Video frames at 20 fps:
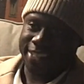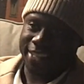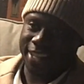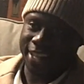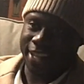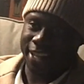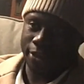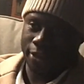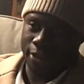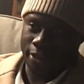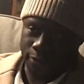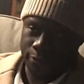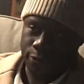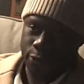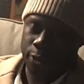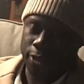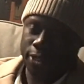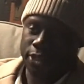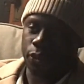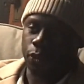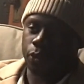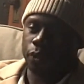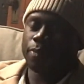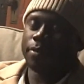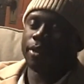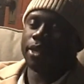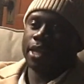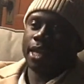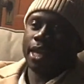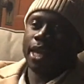And of course, the
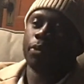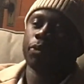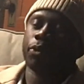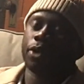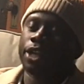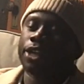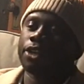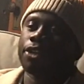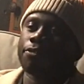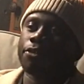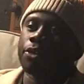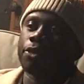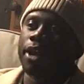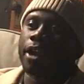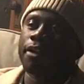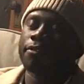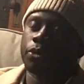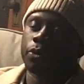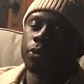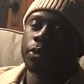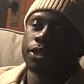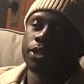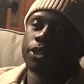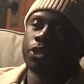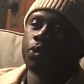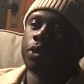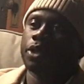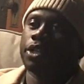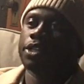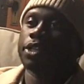women that were interviewed afterwards
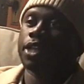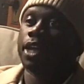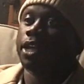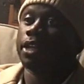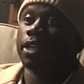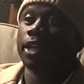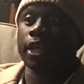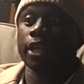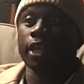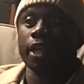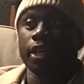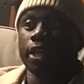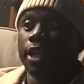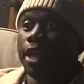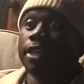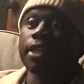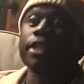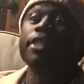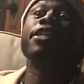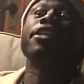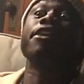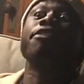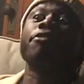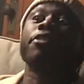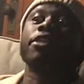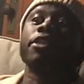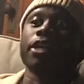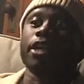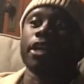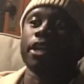as well, saying like, yeah, they did
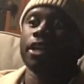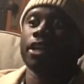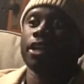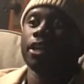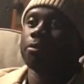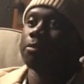everything,